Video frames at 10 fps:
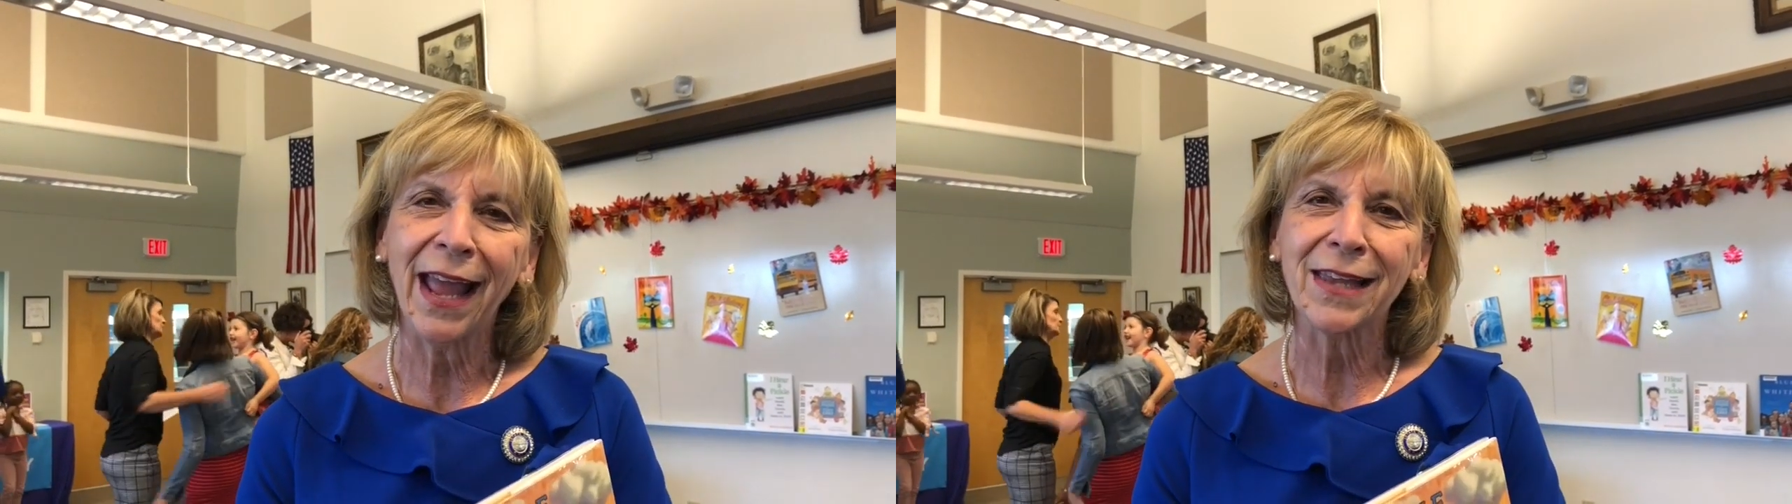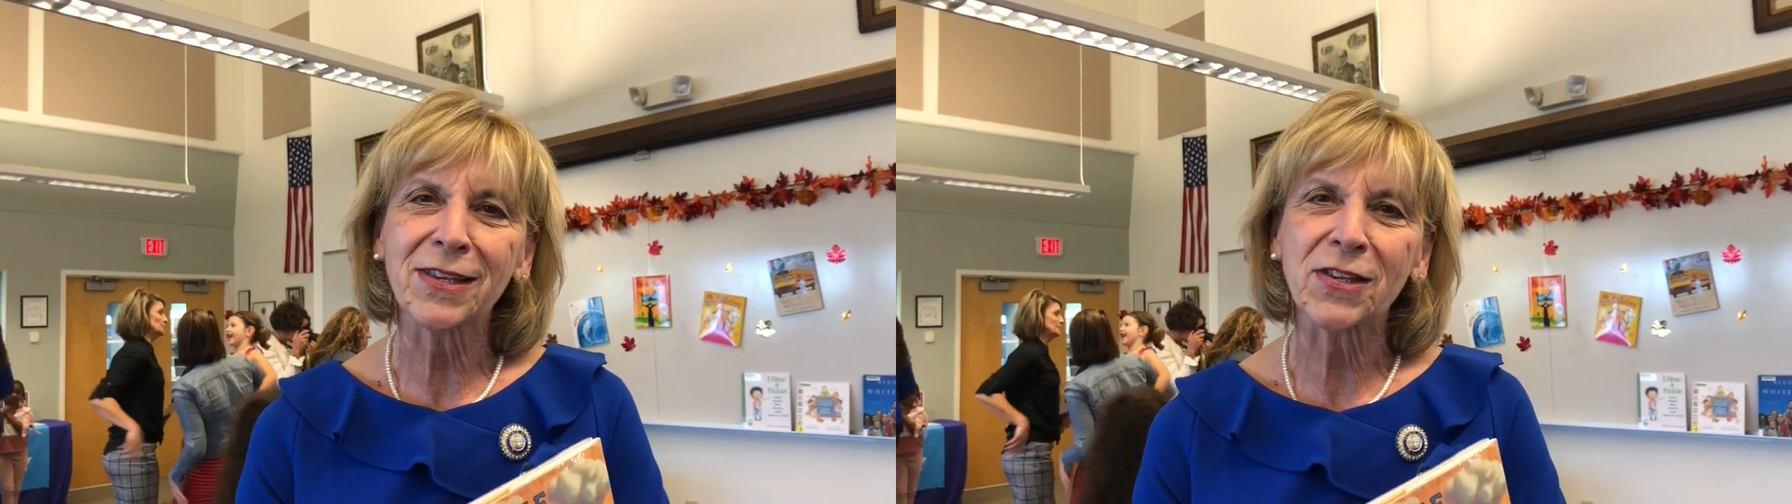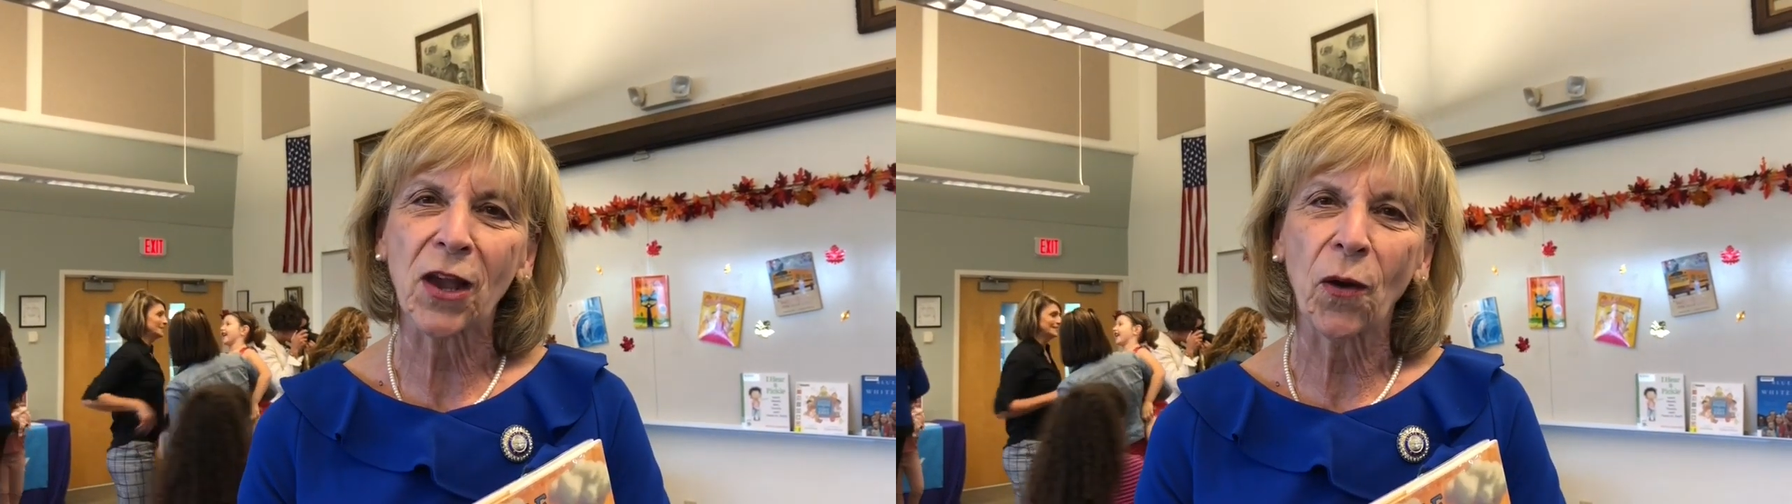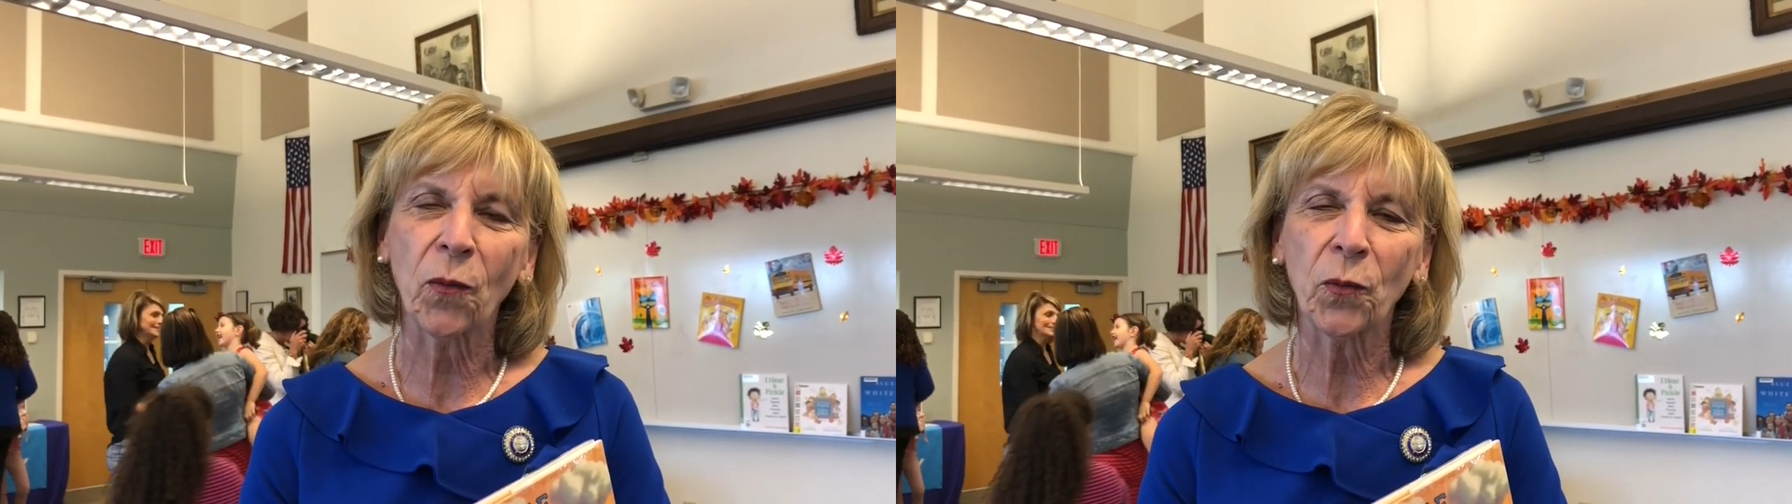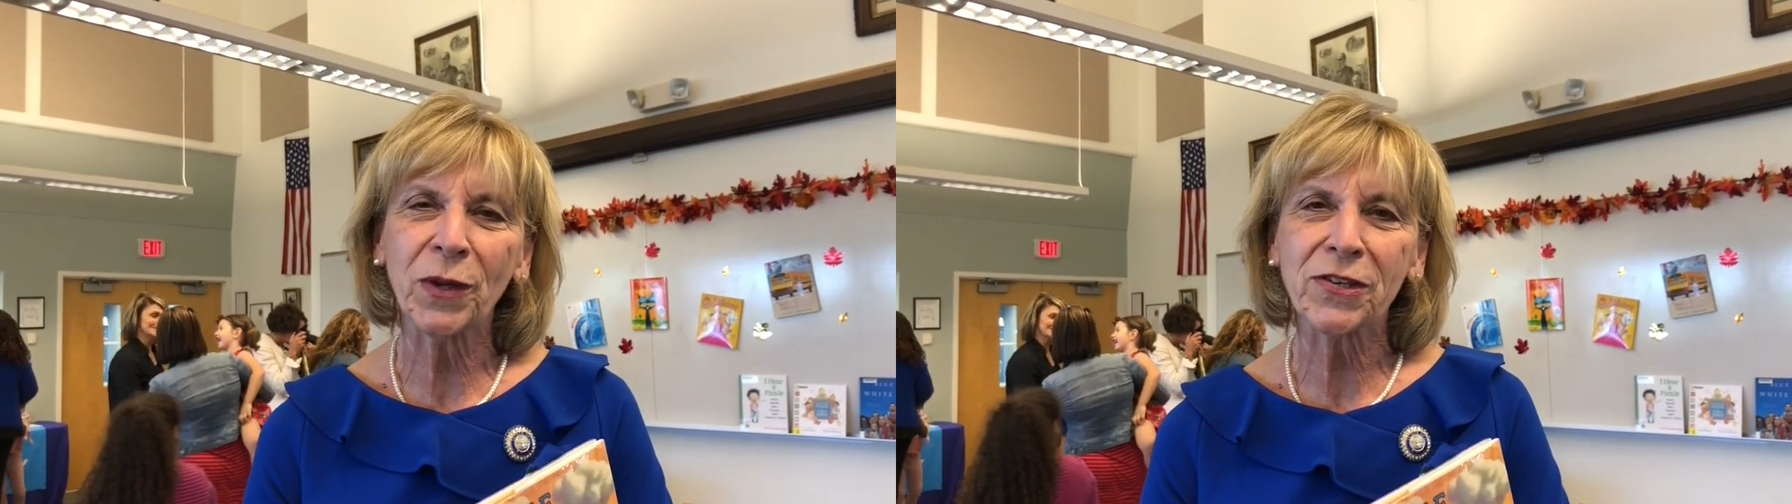And so
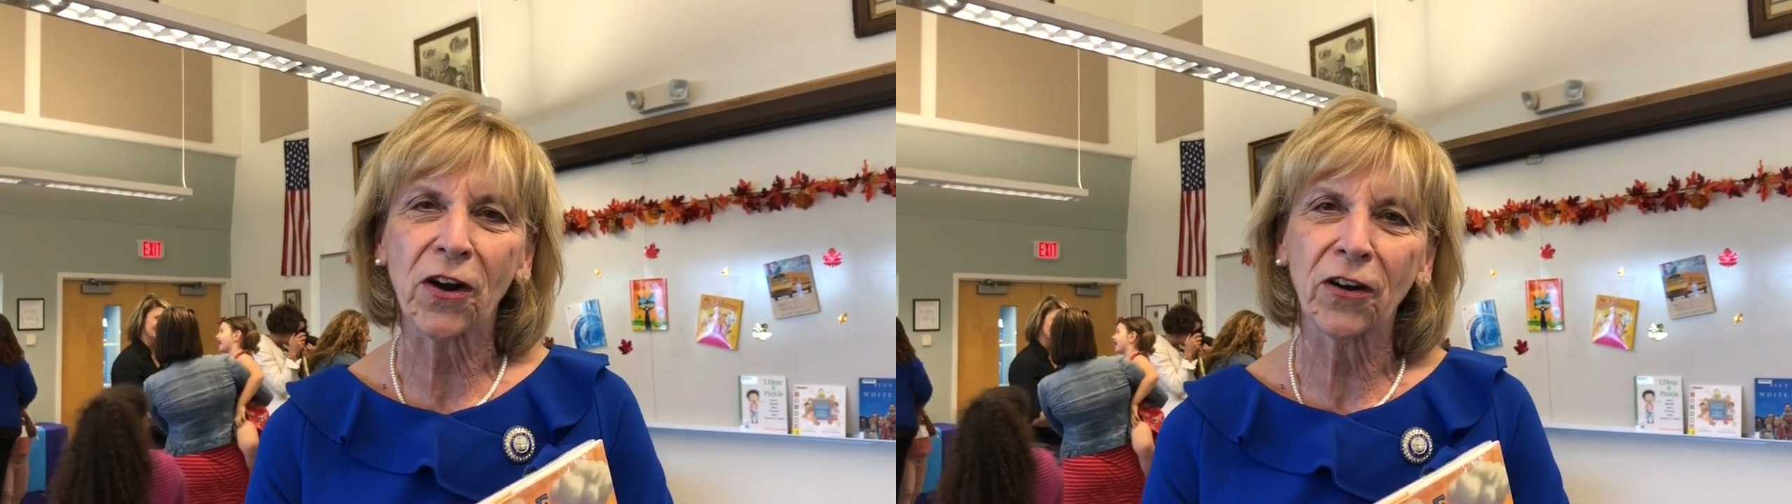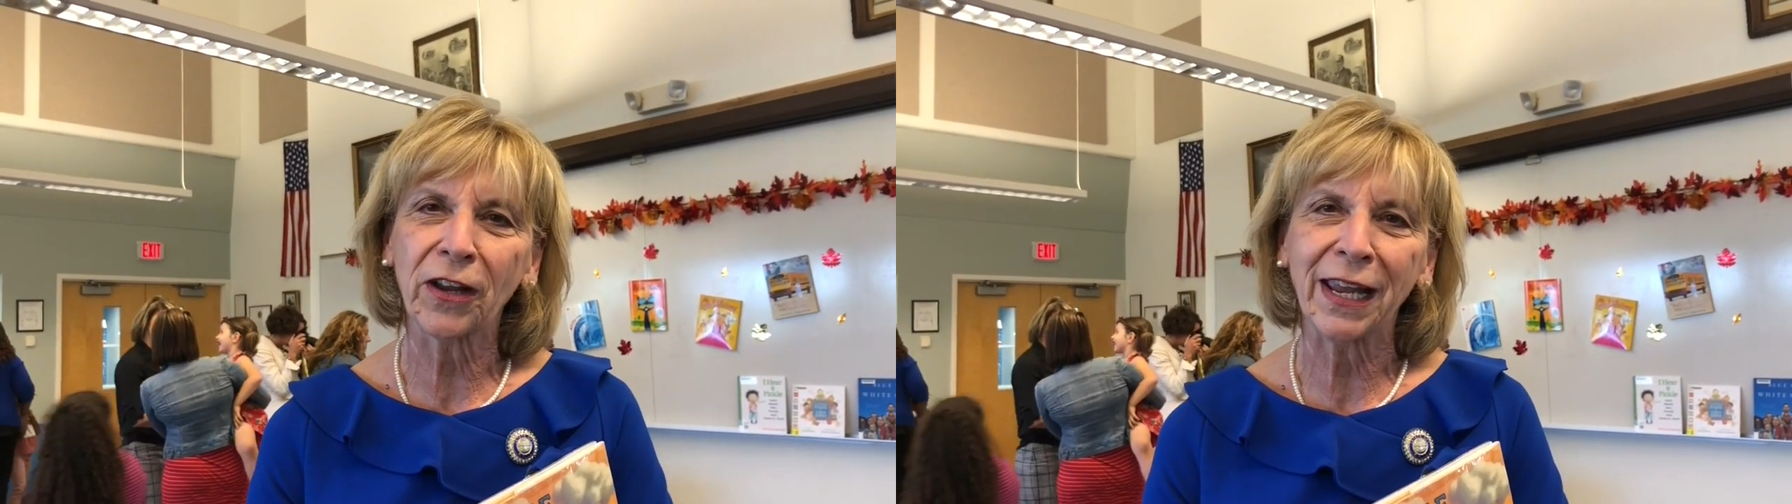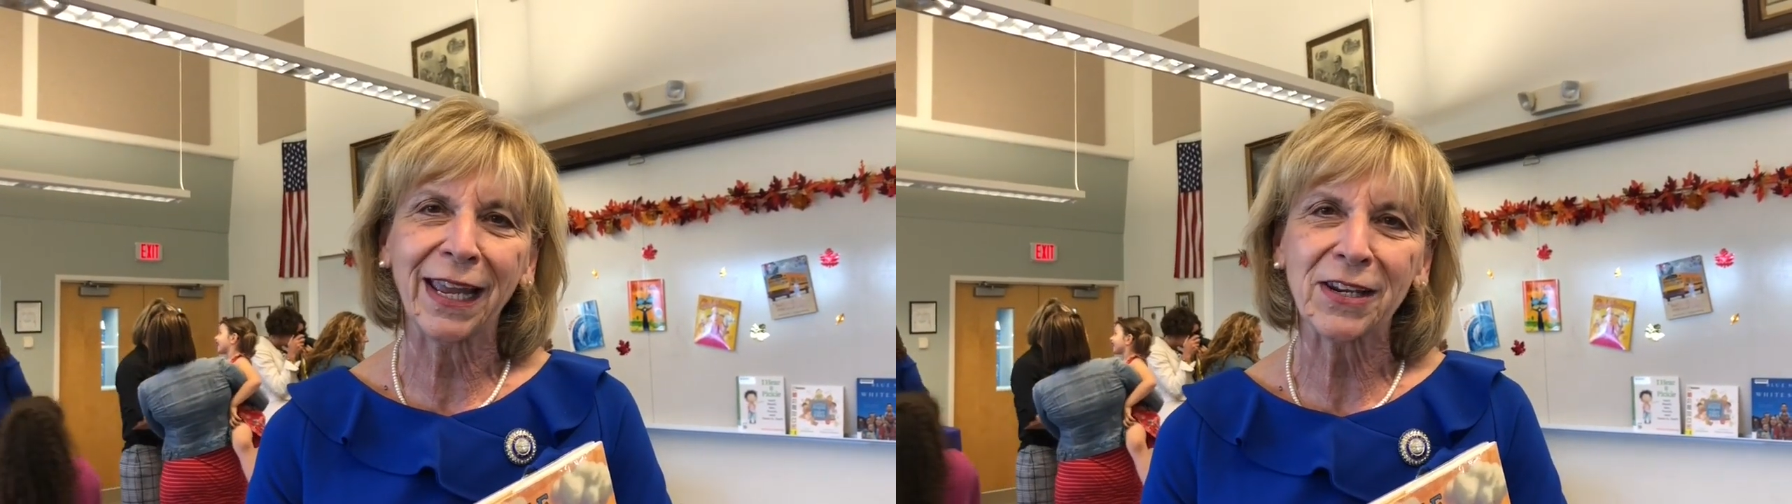we started looking